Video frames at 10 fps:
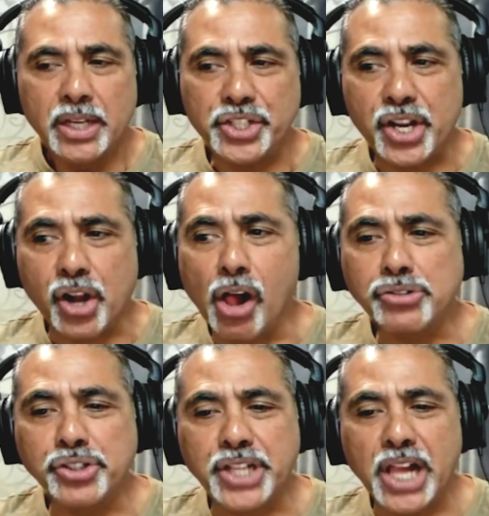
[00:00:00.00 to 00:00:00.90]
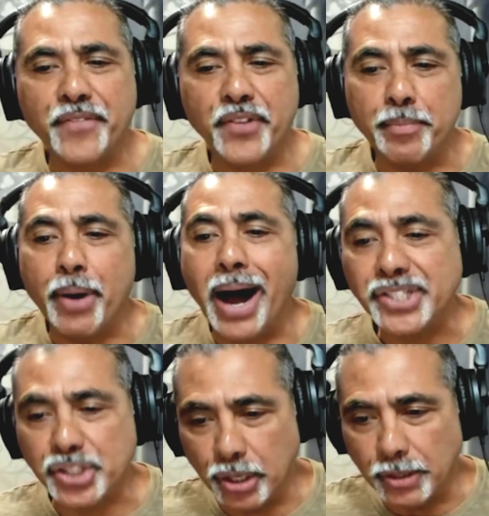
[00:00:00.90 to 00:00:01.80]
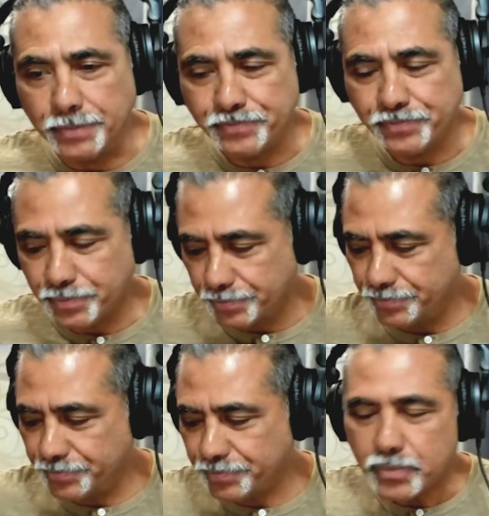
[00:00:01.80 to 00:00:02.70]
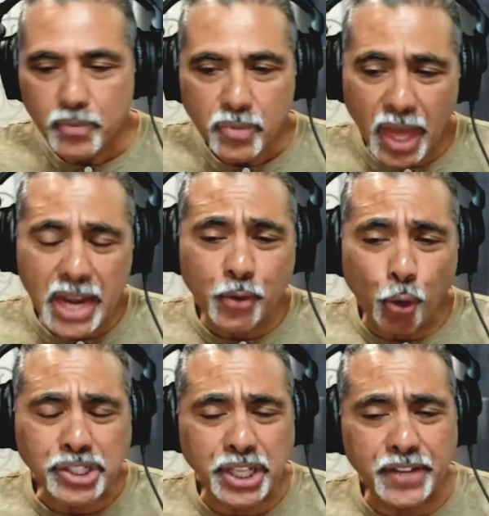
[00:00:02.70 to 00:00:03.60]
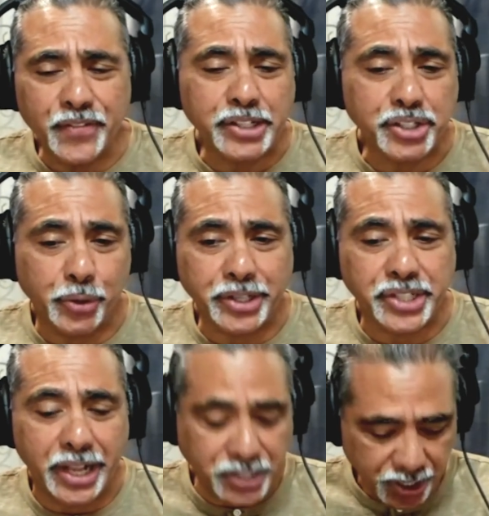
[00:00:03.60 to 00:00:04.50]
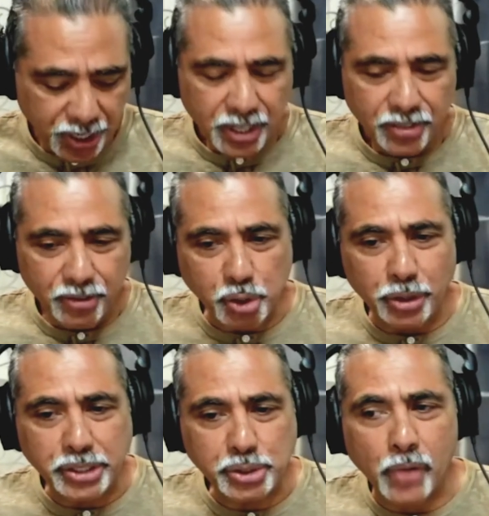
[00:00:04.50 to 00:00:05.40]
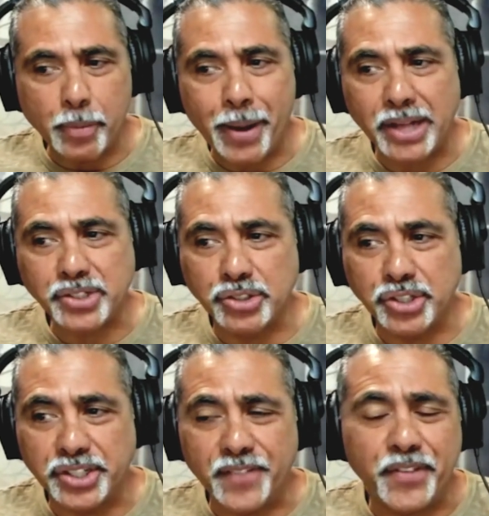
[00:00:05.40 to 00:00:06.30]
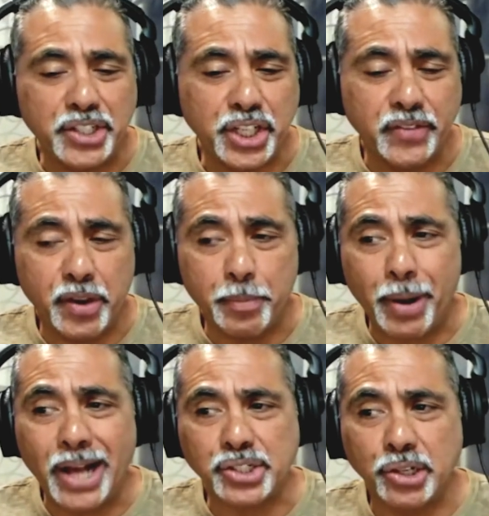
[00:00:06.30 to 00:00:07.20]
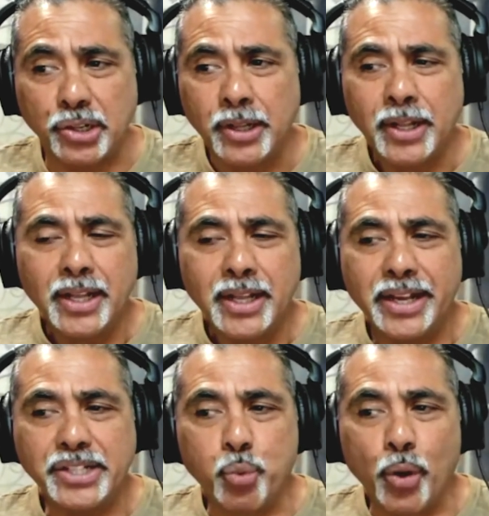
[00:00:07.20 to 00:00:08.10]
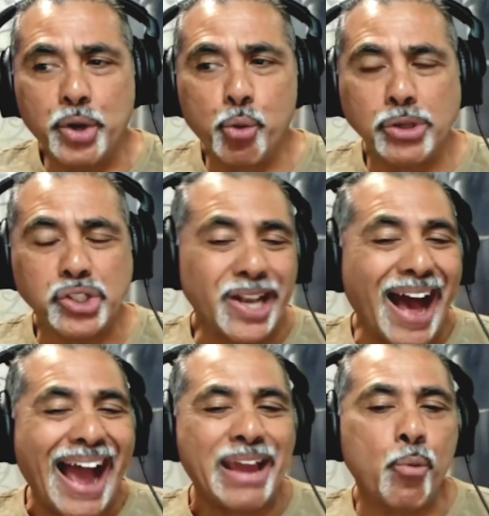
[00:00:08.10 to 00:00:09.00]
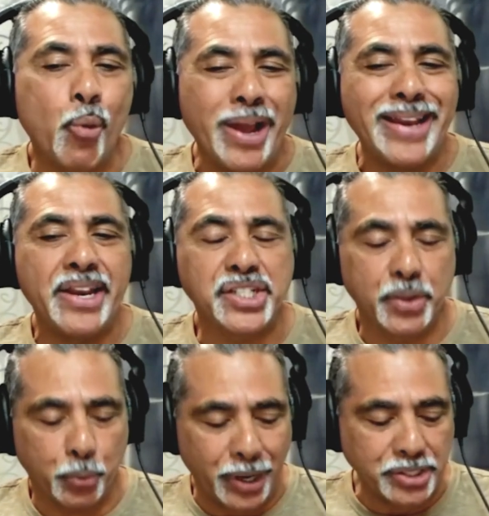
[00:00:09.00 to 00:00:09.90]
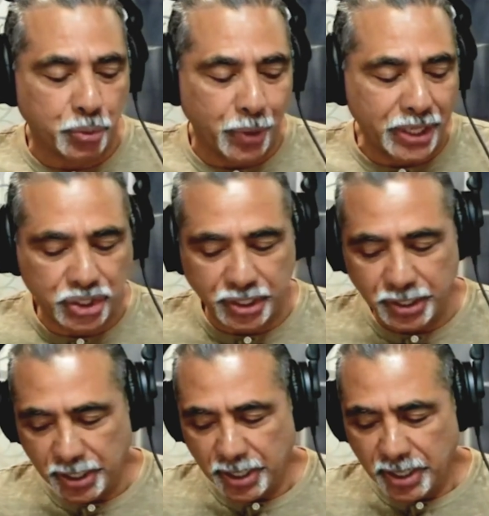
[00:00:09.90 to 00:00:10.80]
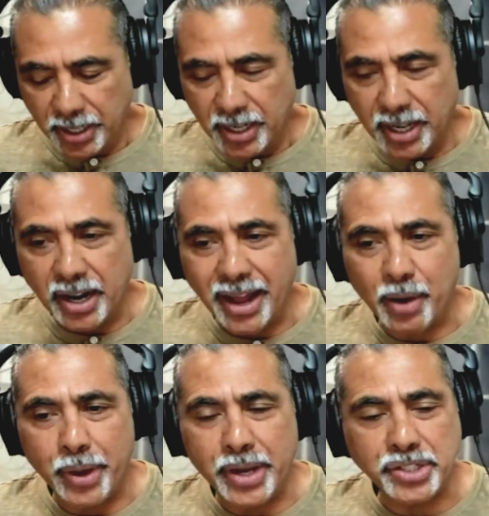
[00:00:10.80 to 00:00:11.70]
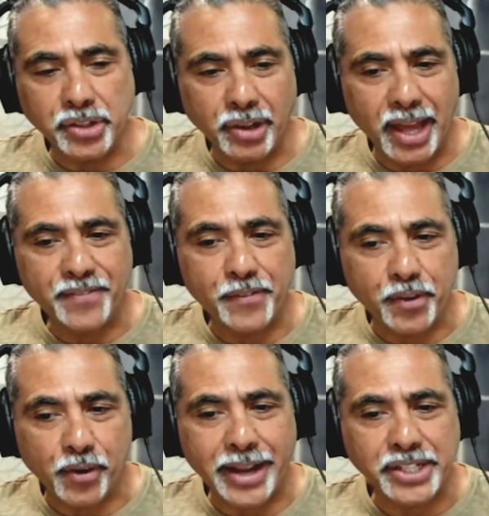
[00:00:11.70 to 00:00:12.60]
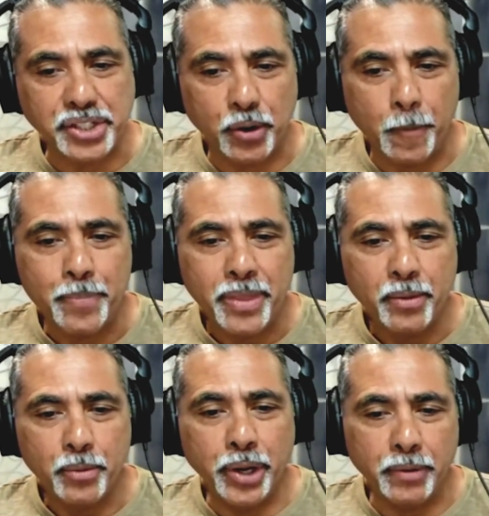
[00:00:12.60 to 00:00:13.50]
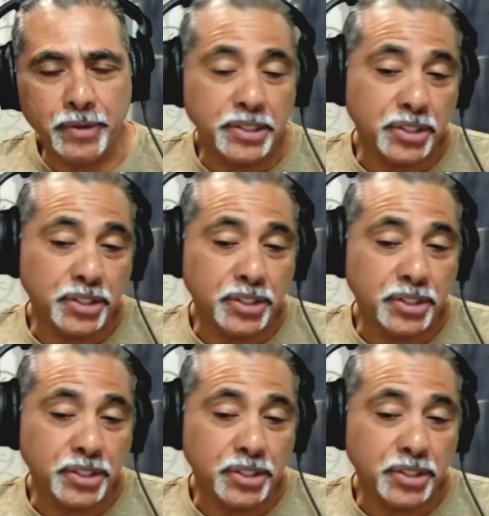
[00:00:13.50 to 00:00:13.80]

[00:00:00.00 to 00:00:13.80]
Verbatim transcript: She calls herself an apostle. And of course, in the very strict sense, there's only twelve apostles. The definition of an apostle is one who was an eyewitness of the resurrection and an eyewitness of the life of Christ. So real.